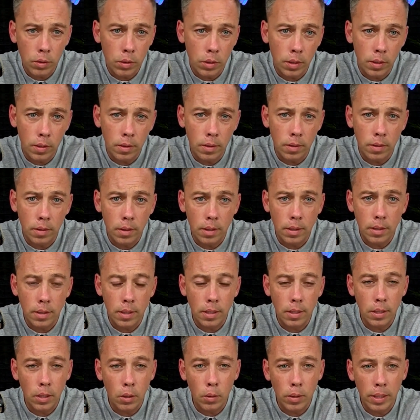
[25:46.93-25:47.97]
And there's
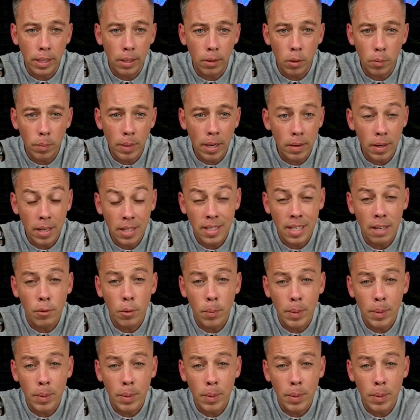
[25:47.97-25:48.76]
no doubt about it. It's never